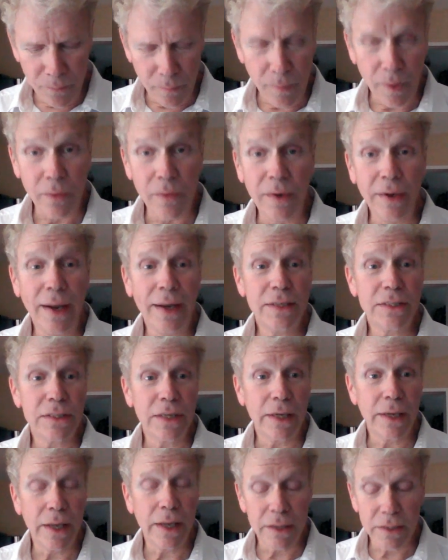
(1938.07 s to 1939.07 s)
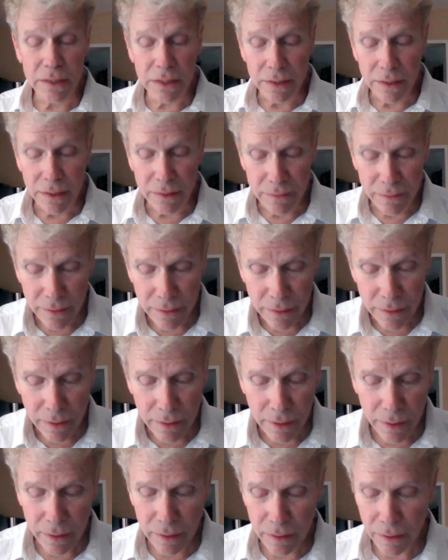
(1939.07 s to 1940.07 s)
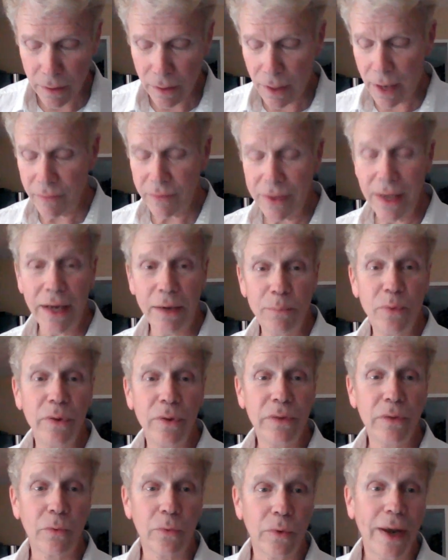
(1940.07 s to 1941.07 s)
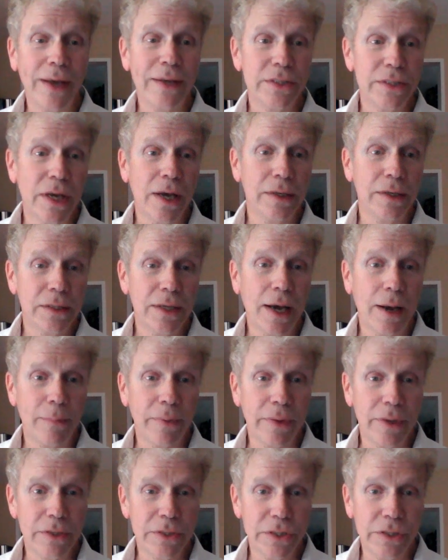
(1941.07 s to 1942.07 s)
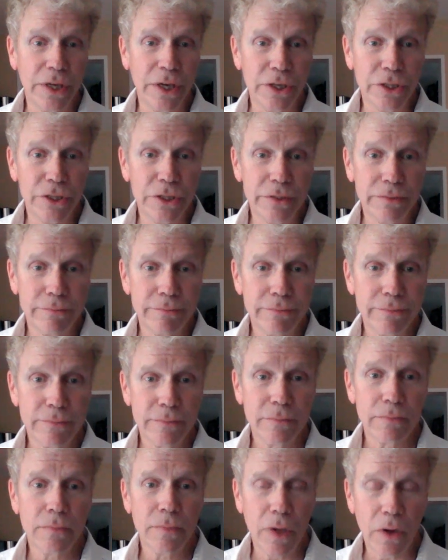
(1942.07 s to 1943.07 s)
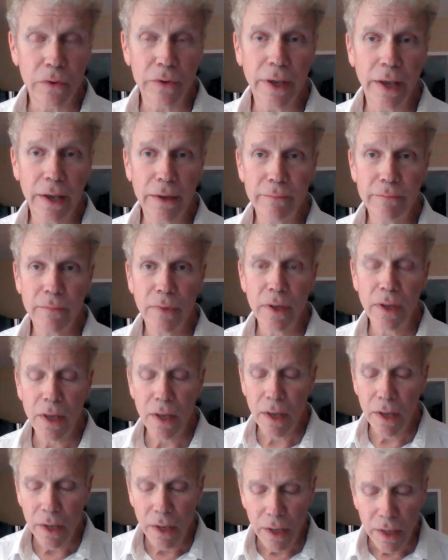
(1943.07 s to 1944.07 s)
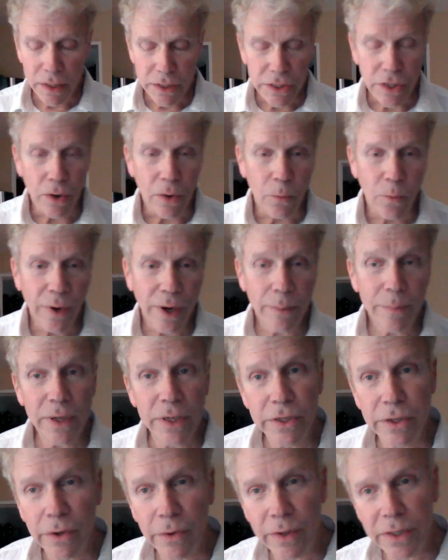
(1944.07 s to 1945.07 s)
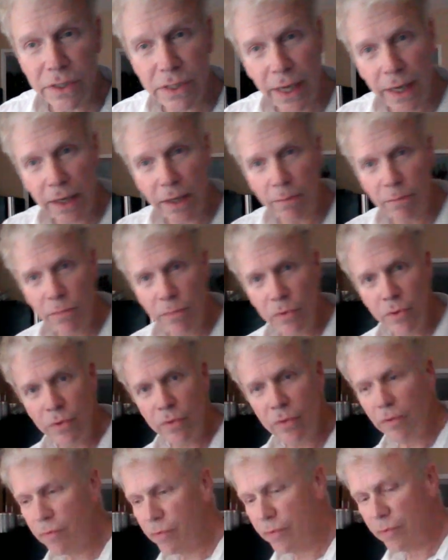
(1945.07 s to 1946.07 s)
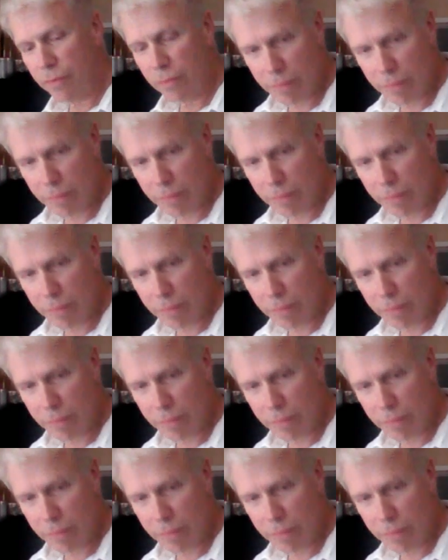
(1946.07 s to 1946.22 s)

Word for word: The nice thing is I've got to put the rice on top of this dish. Okay? So what I'm going to do is take and move